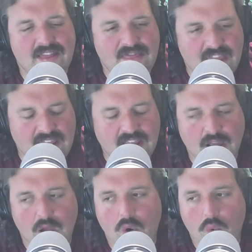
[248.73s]
they
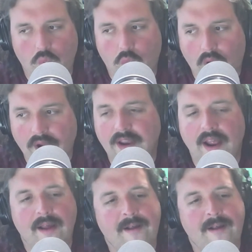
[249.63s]
wanted.